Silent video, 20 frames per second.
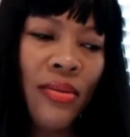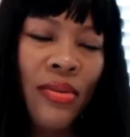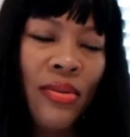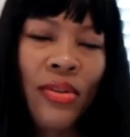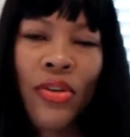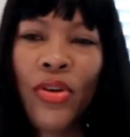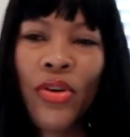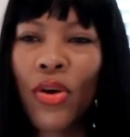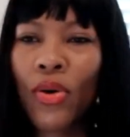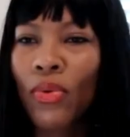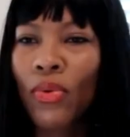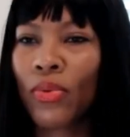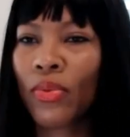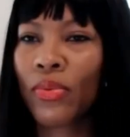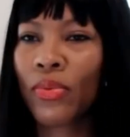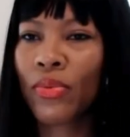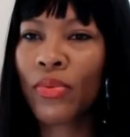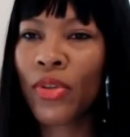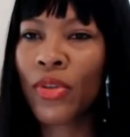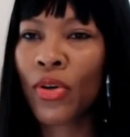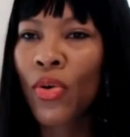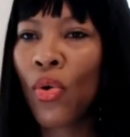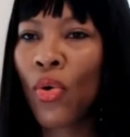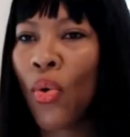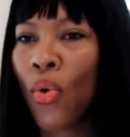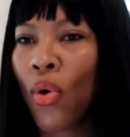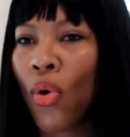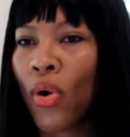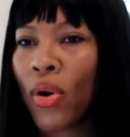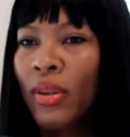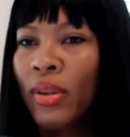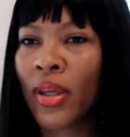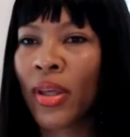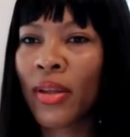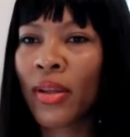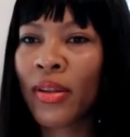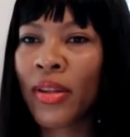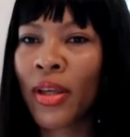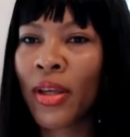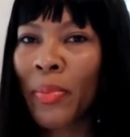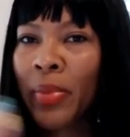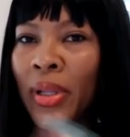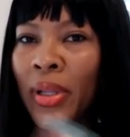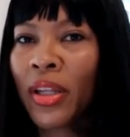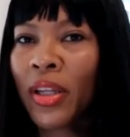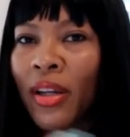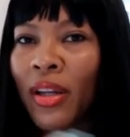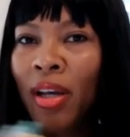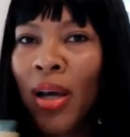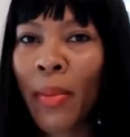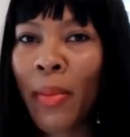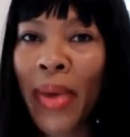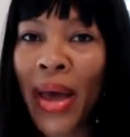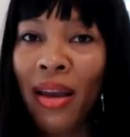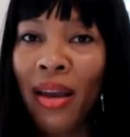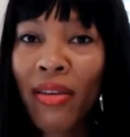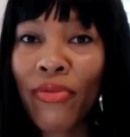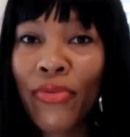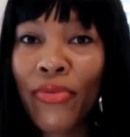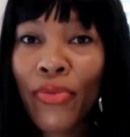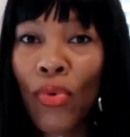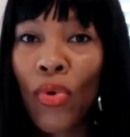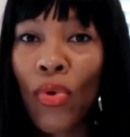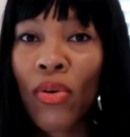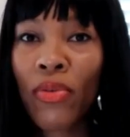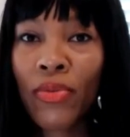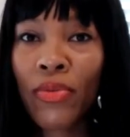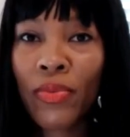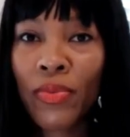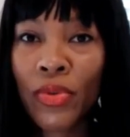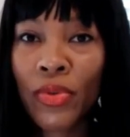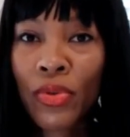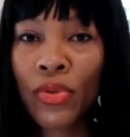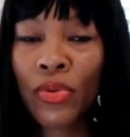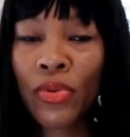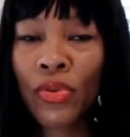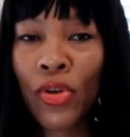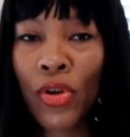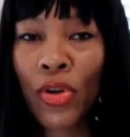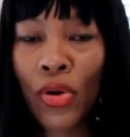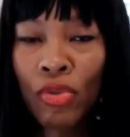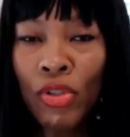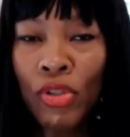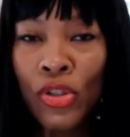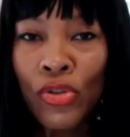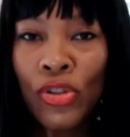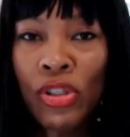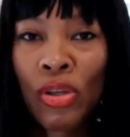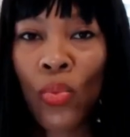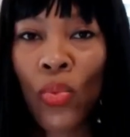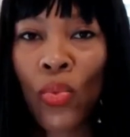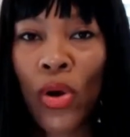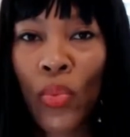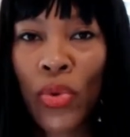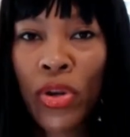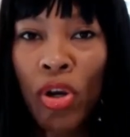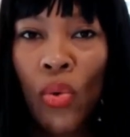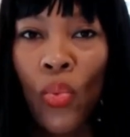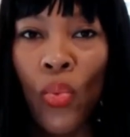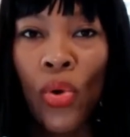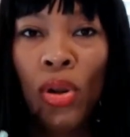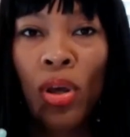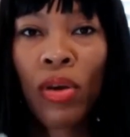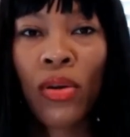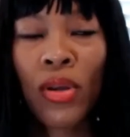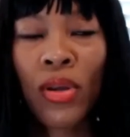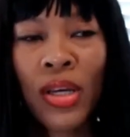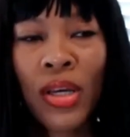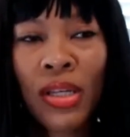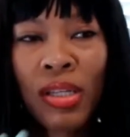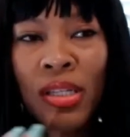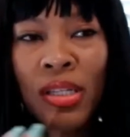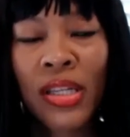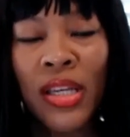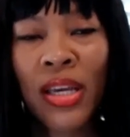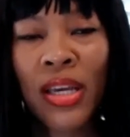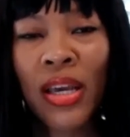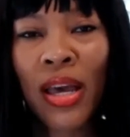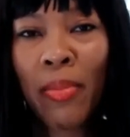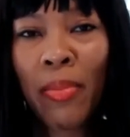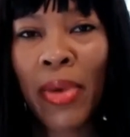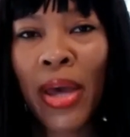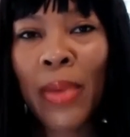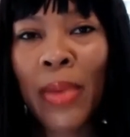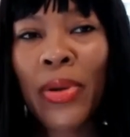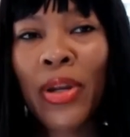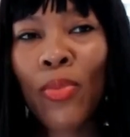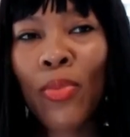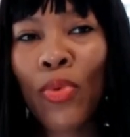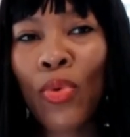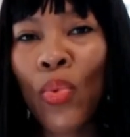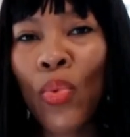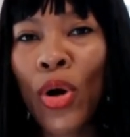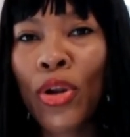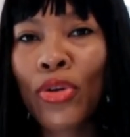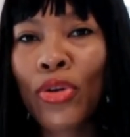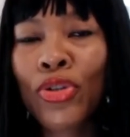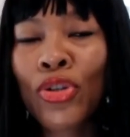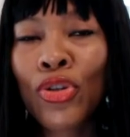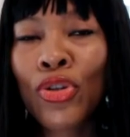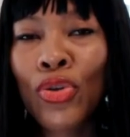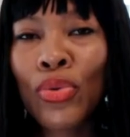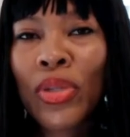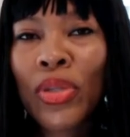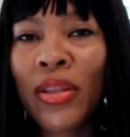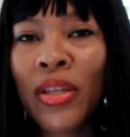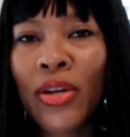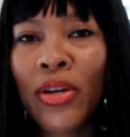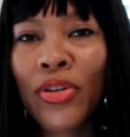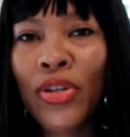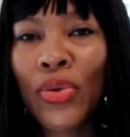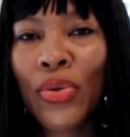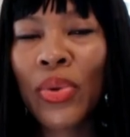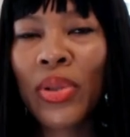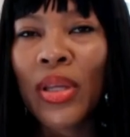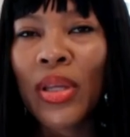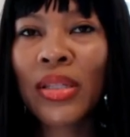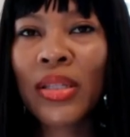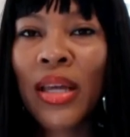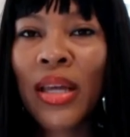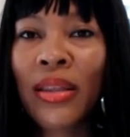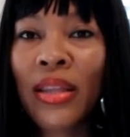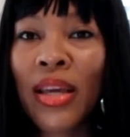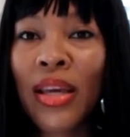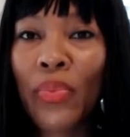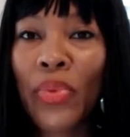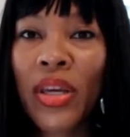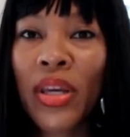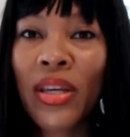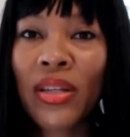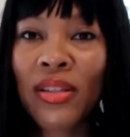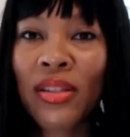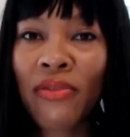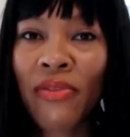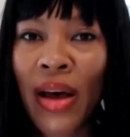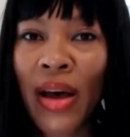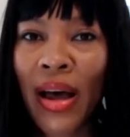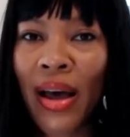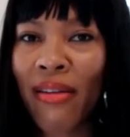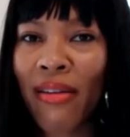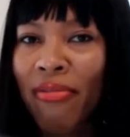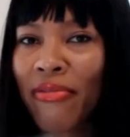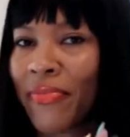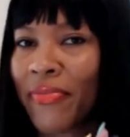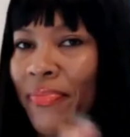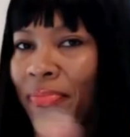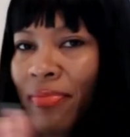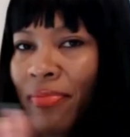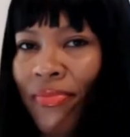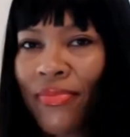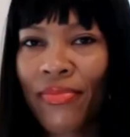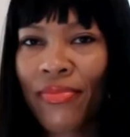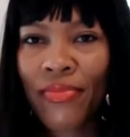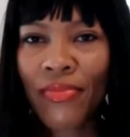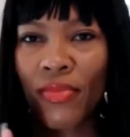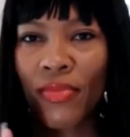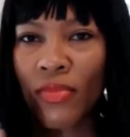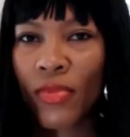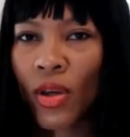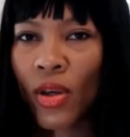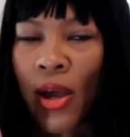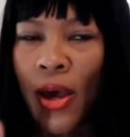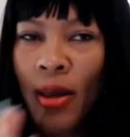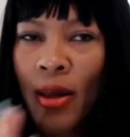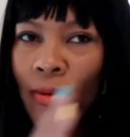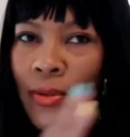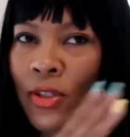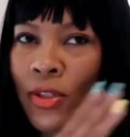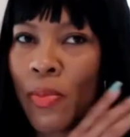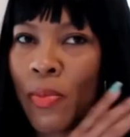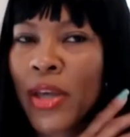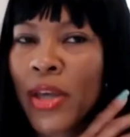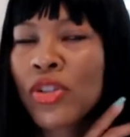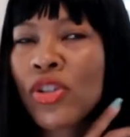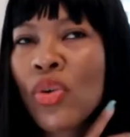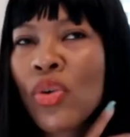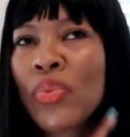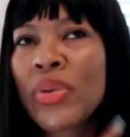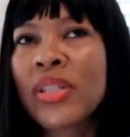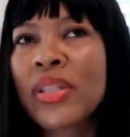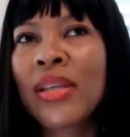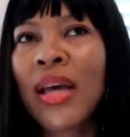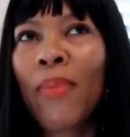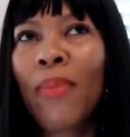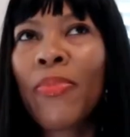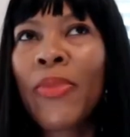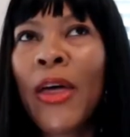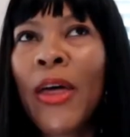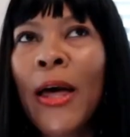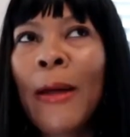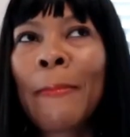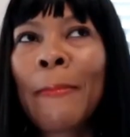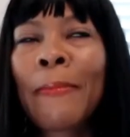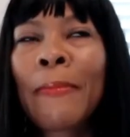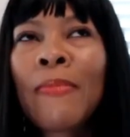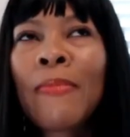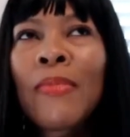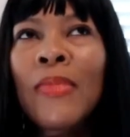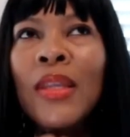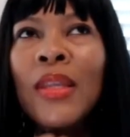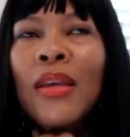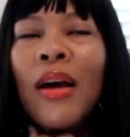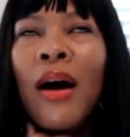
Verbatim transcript: you know, the cord, the the ability to come mm-hmm. back and mm. forth, you know, to someone. We don't want to see a baby number one or two that they're doing this, and then we get to five. Okay. So make sure yeah. we stop that. Yeah.